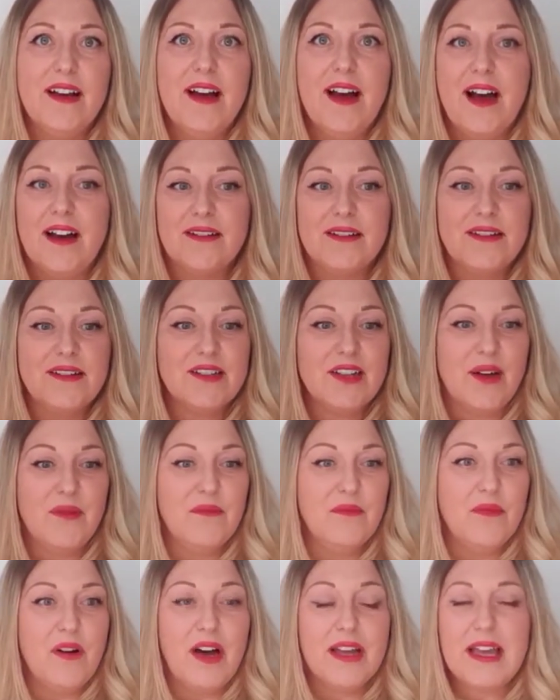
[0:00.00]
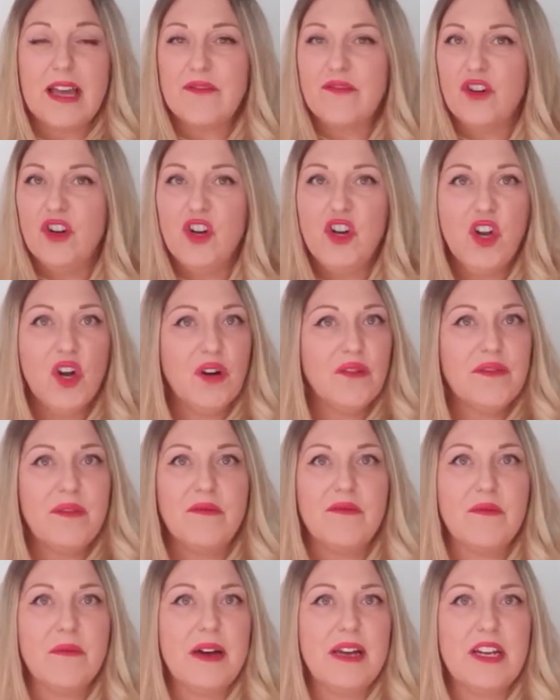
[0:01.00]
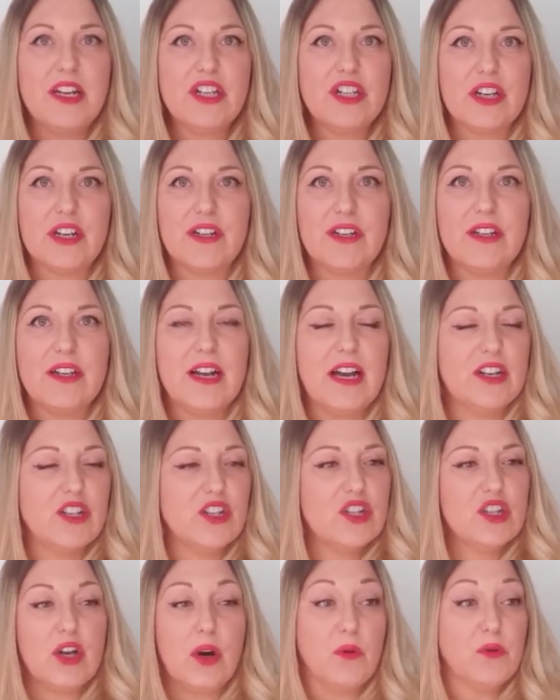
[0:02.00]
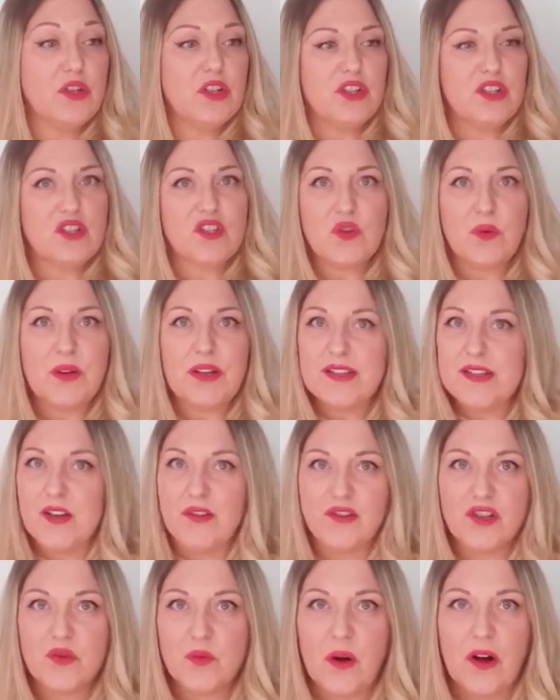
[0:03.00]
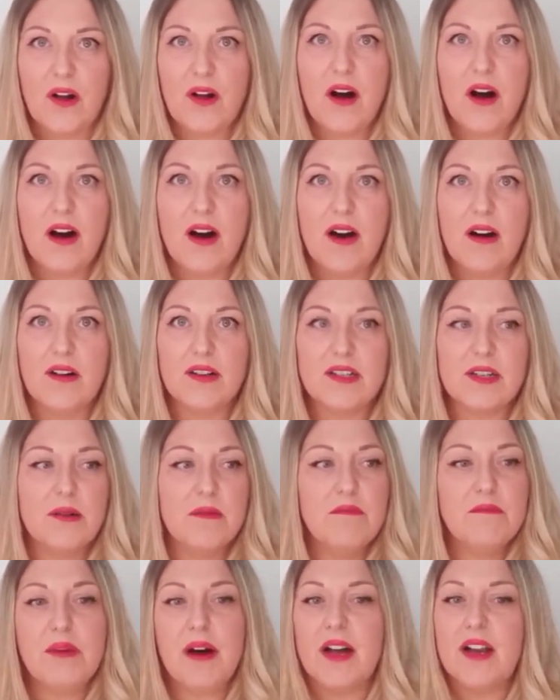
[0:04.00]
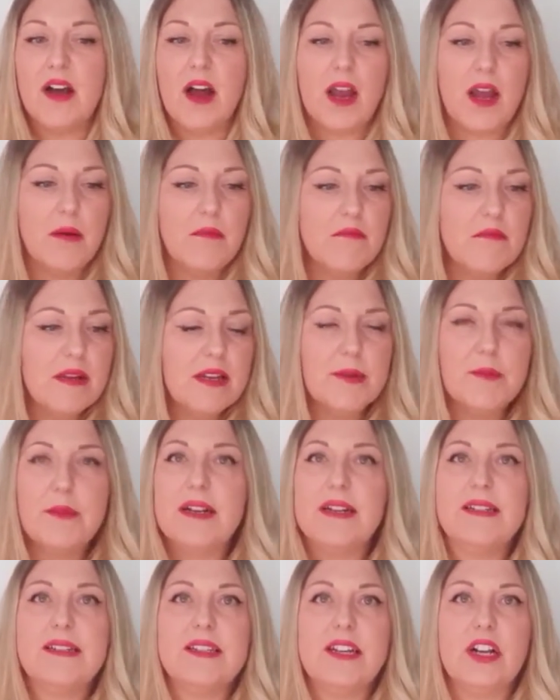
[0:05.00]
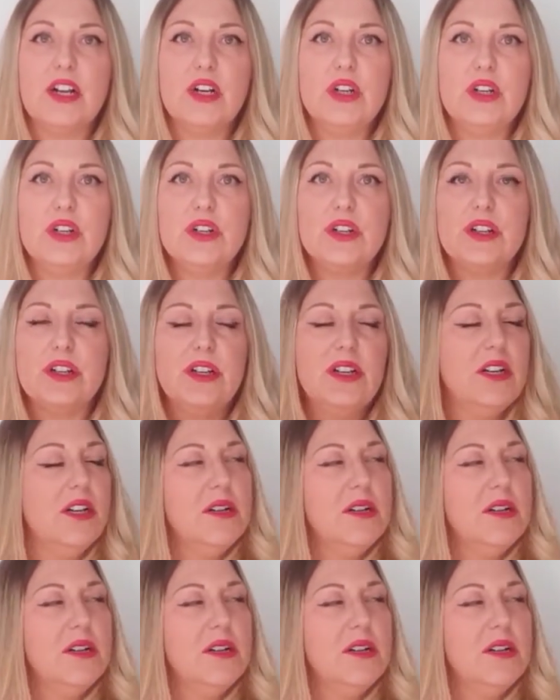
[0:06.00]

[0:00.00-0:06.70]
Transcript: And I gave her a lot of information and told her to squeeze it onto one card, but I like a minimalistic look.